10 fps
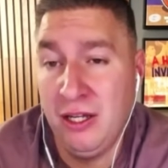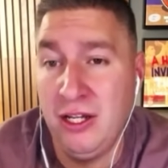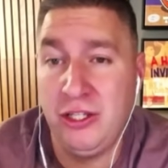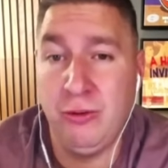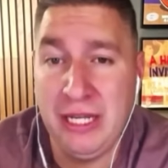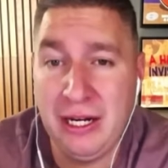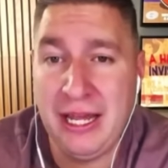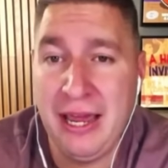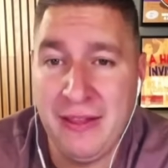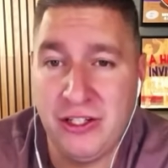You need a
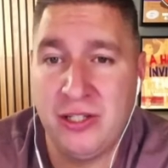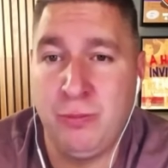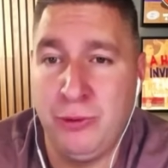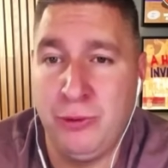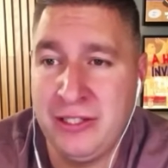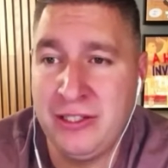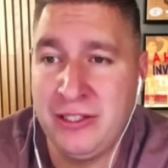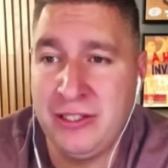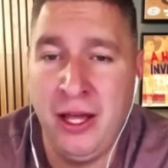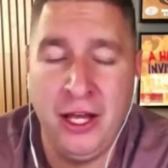guy that just brings
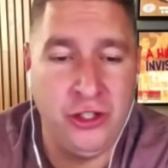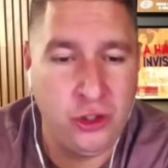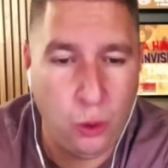a